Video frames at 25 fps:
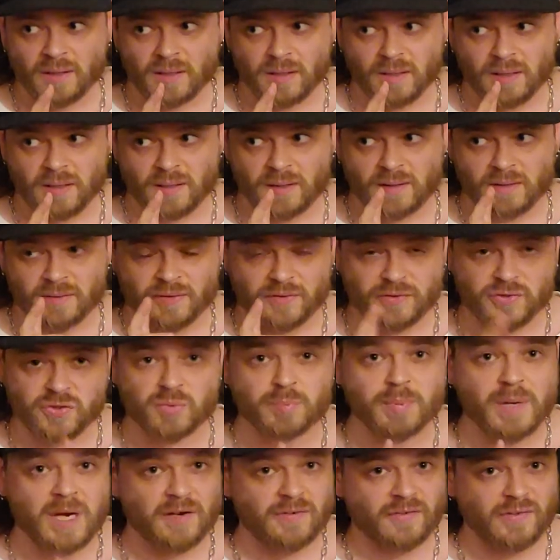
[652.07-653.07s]
the
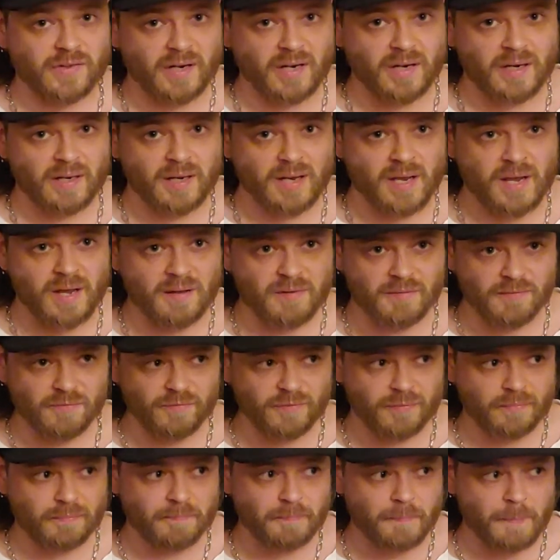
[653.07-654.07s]
2 pairs that I
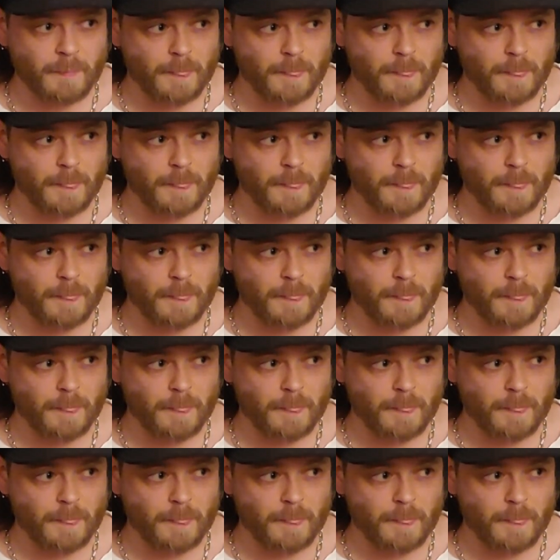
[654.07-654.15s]
have,